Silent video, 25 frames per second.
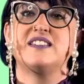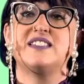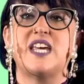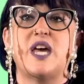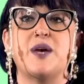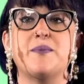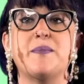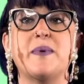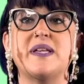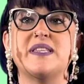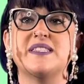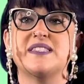
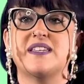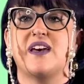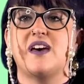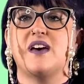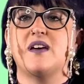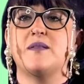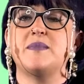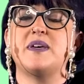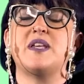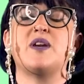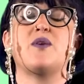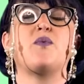Tampons
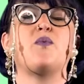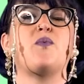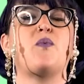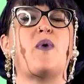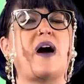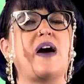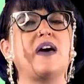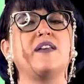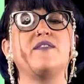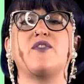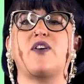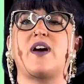come in a
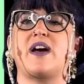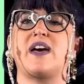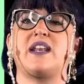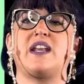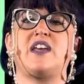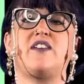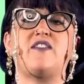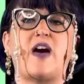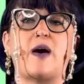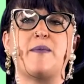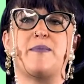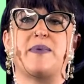wide variety
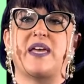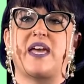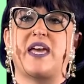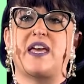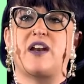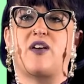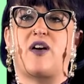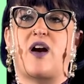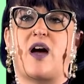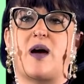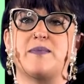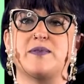of
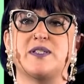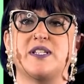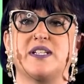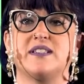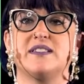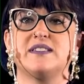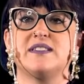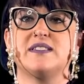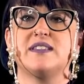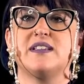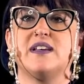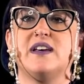applicator
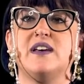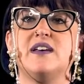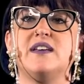options.